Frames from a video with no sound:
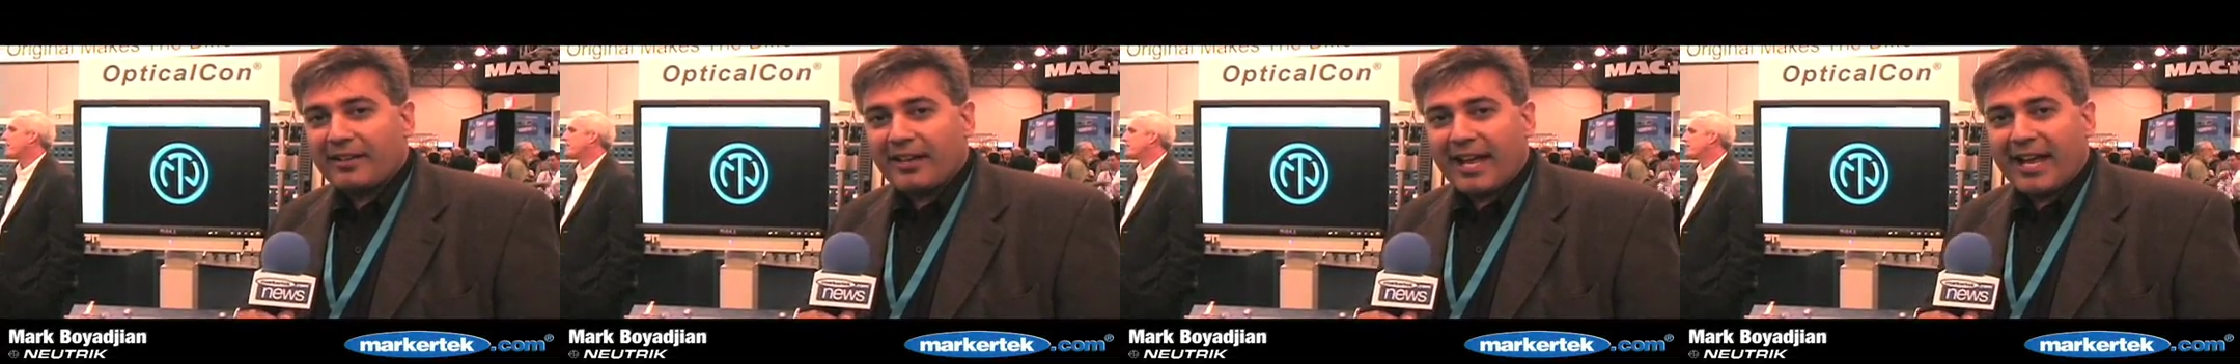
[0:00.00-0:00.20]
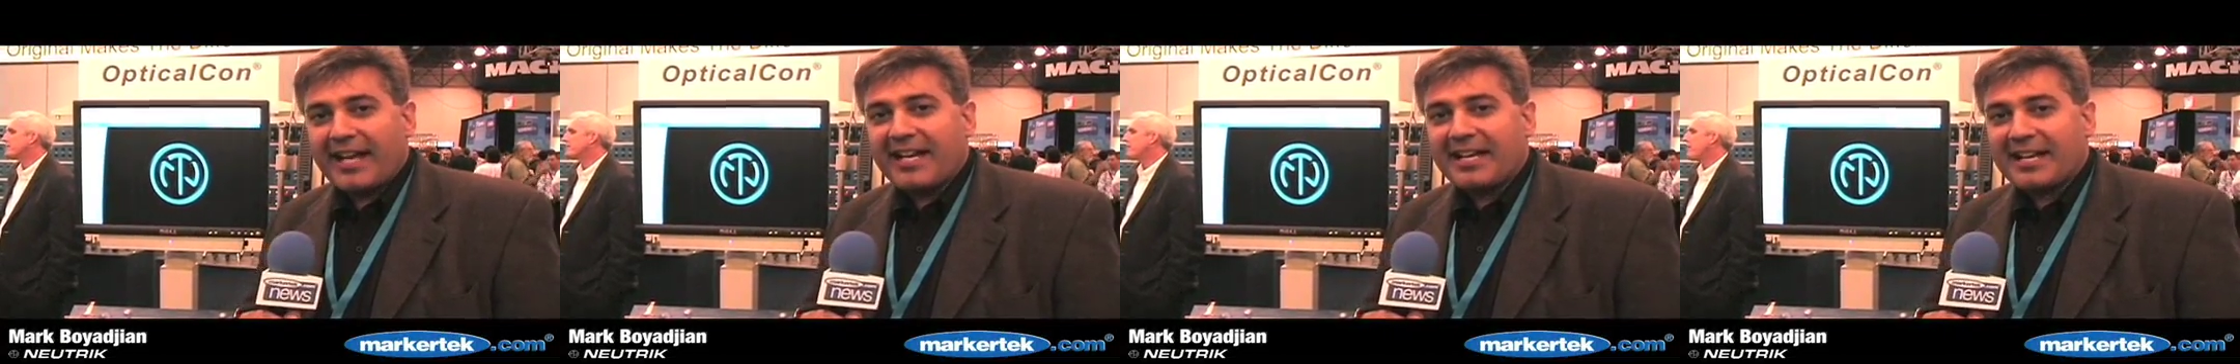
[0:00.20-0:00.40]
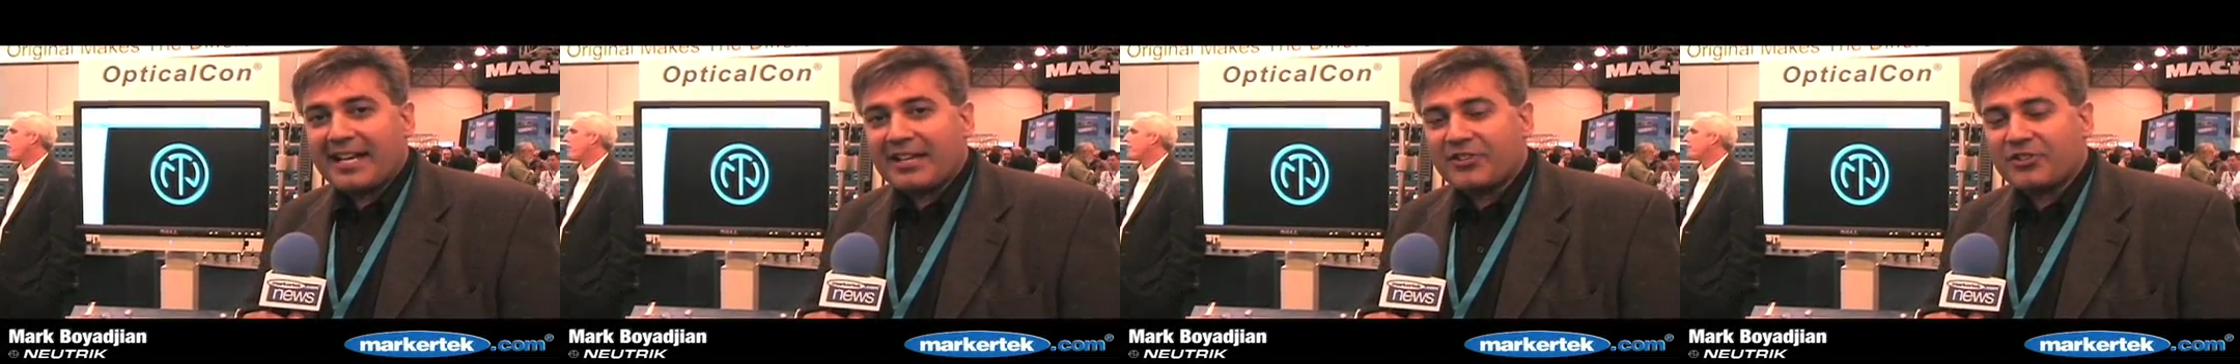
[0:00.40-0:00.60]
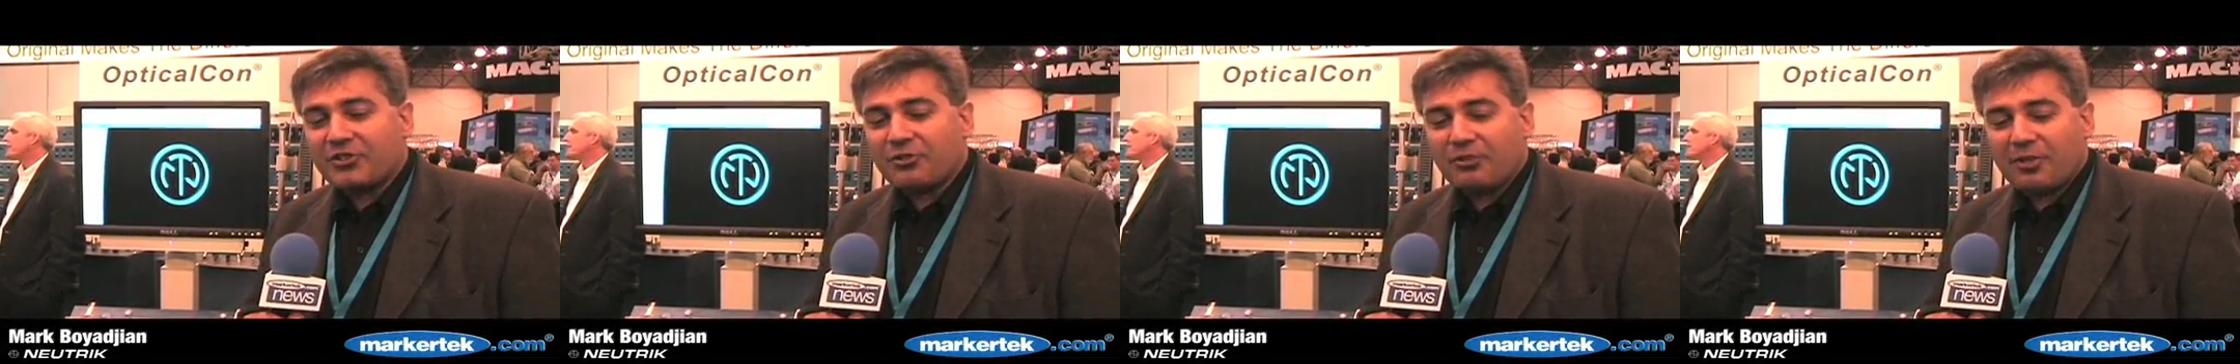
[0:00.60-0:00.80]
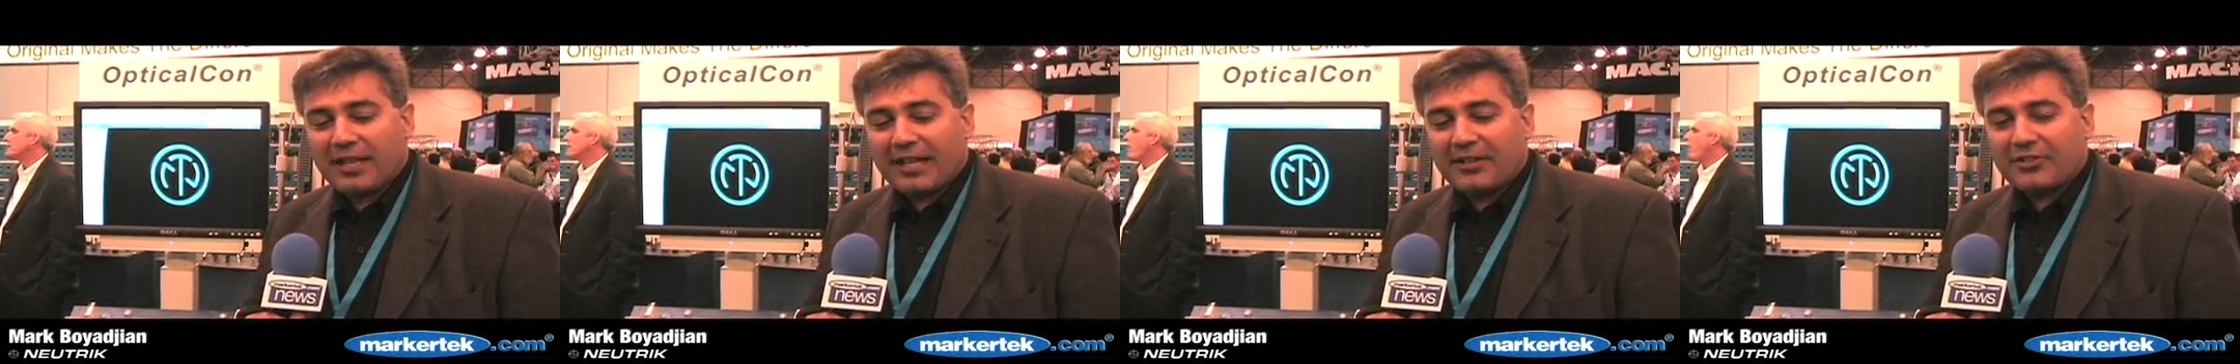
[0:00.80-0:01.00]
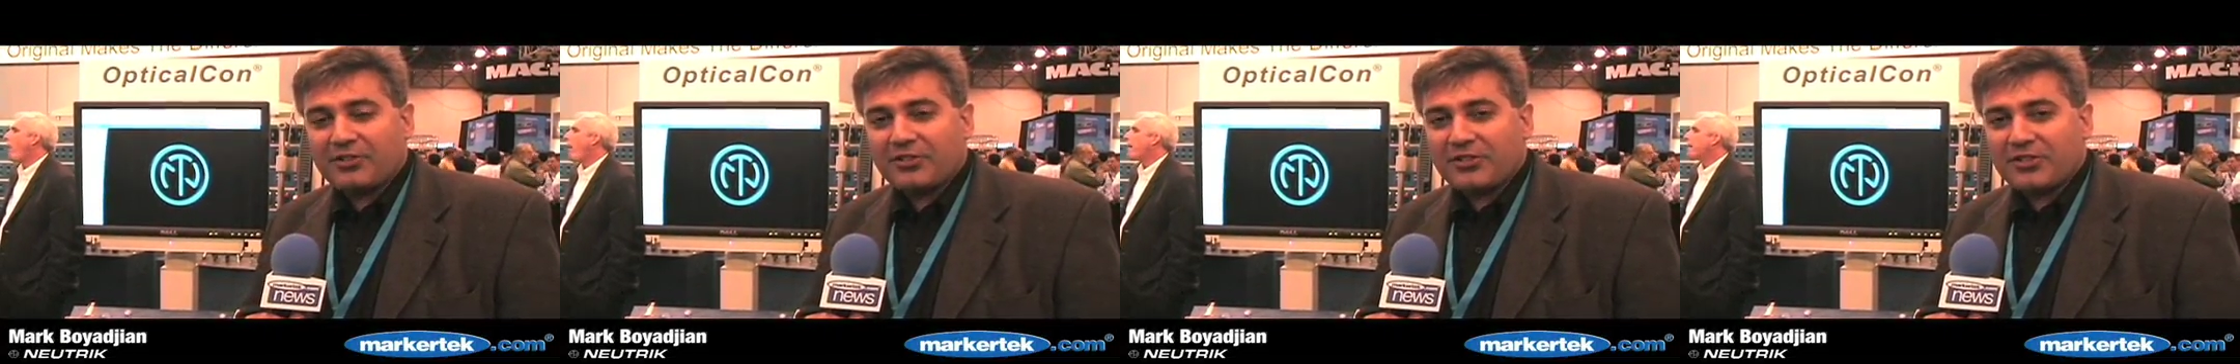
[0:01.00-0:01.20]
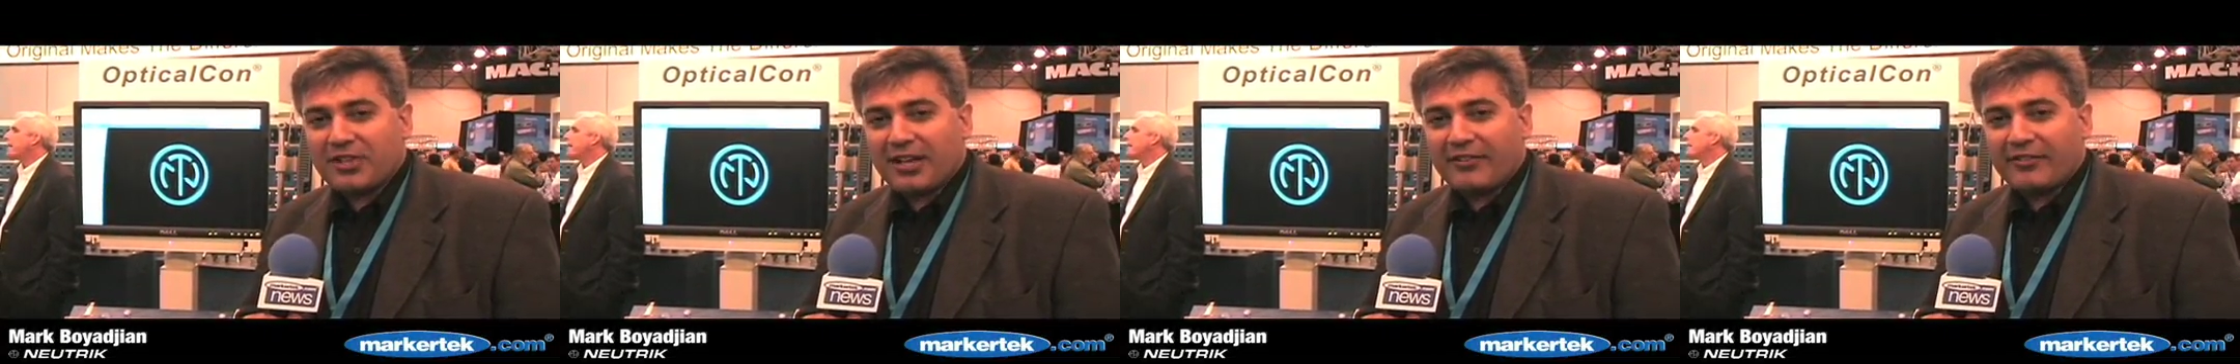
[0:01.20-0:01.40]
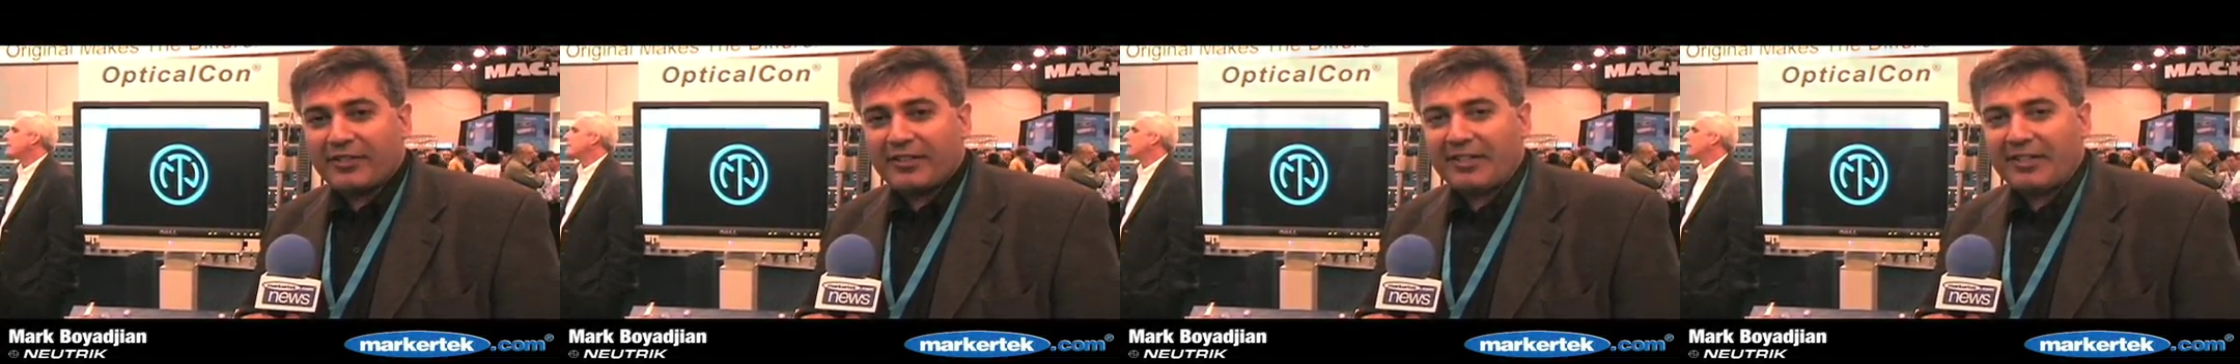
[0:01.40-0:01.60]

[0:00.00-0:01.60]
AES 2007,